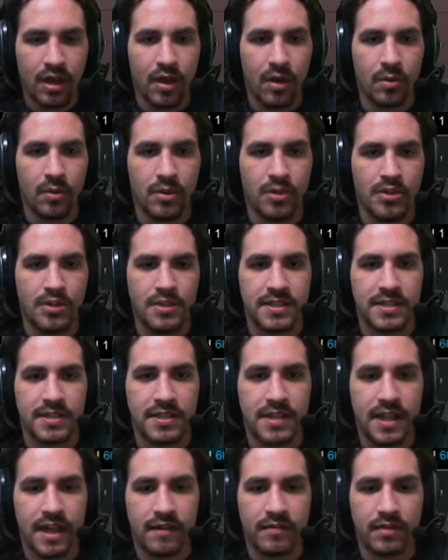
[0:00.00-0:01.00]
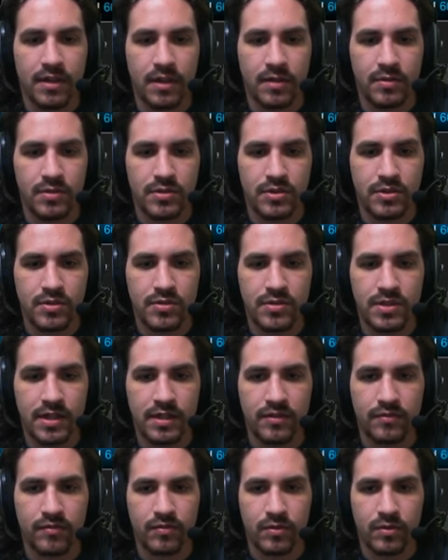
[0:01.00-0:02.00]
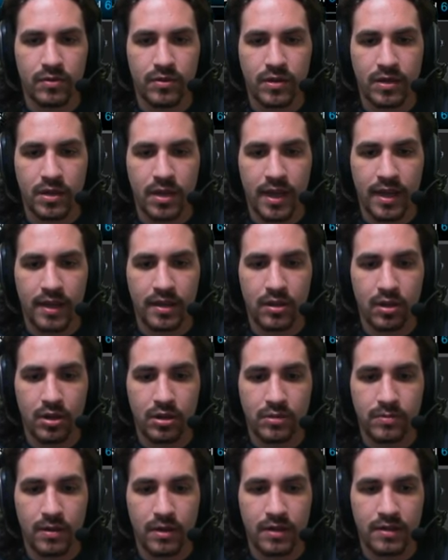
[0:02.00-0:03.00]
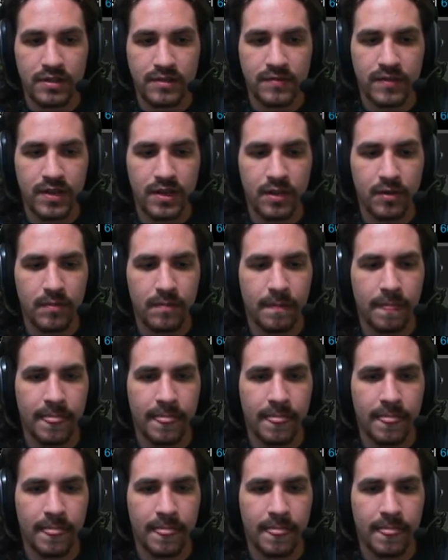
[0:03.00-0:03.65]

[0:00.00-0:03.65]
which is the staff that I was using for a large part of this video.